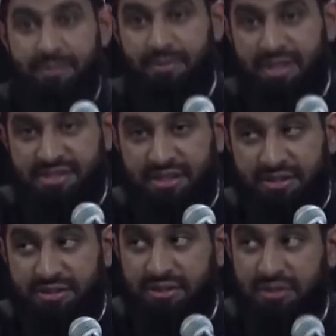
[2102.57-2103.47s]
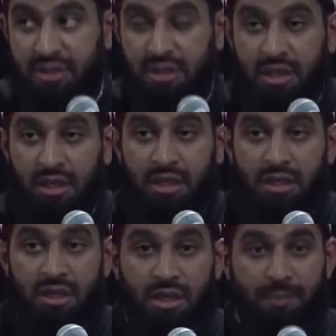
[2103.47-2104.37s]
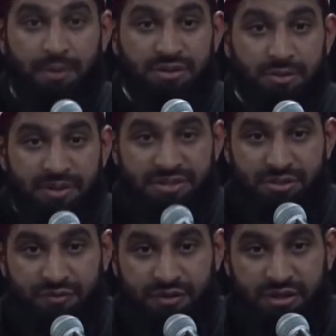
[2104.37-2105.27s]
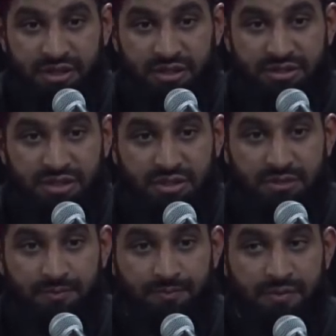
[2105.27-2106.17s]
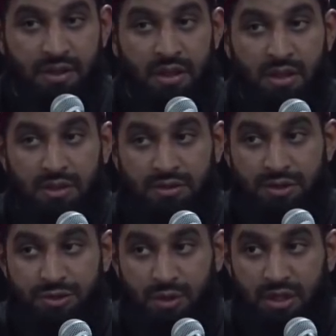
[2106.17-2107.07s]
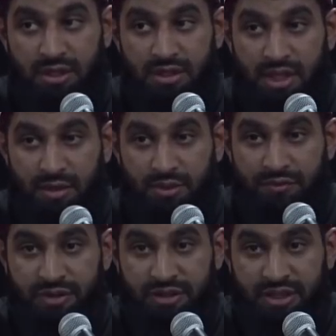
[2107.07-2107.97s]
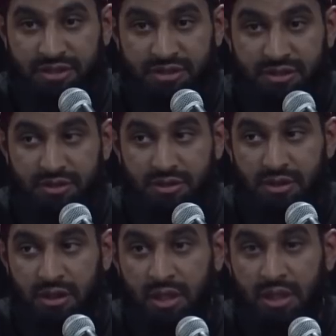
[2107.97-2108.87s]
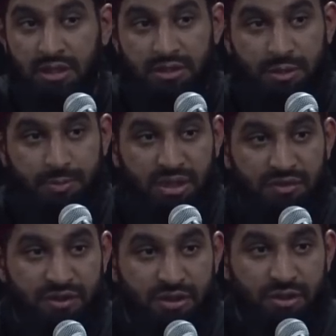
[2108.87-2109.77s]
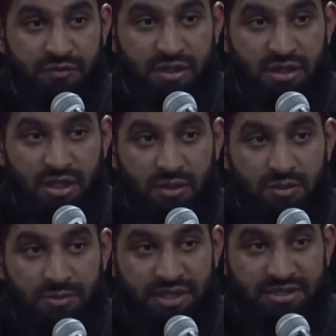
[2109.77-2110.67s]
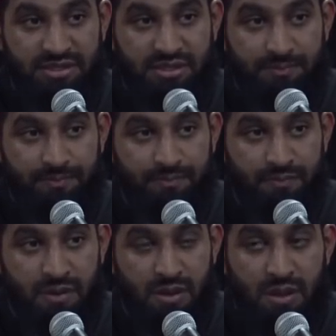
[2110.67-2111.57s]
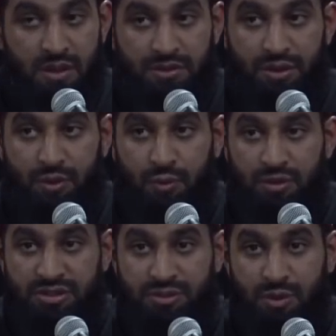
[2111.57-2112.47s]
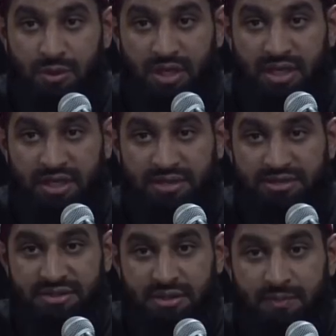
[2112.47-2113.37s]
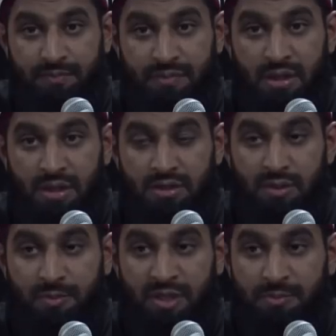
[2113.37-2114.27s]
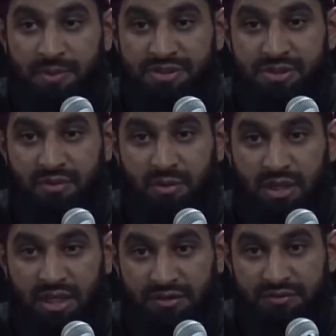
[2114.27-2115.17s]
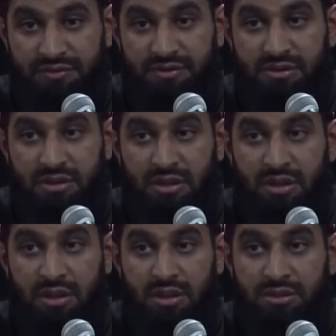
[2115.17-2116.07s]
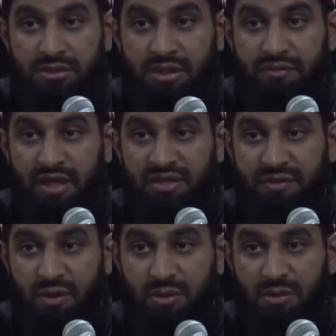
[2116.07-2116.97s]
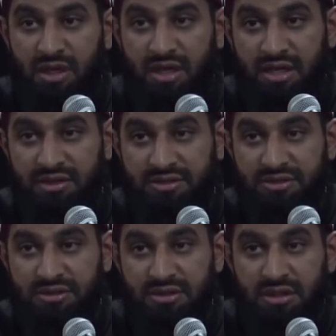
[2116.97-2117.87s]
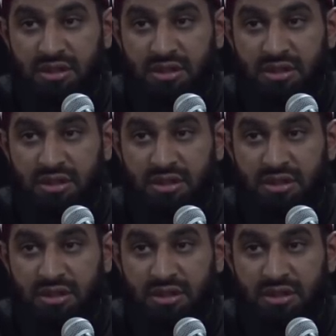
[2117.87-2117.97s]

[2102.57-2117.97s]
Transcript: and blessings upon the best of creation, the jewel and crown of creation, the beloved of Allah Almighty, the coolness to our eyes, the purpose of our lives, the reviver of our hearts,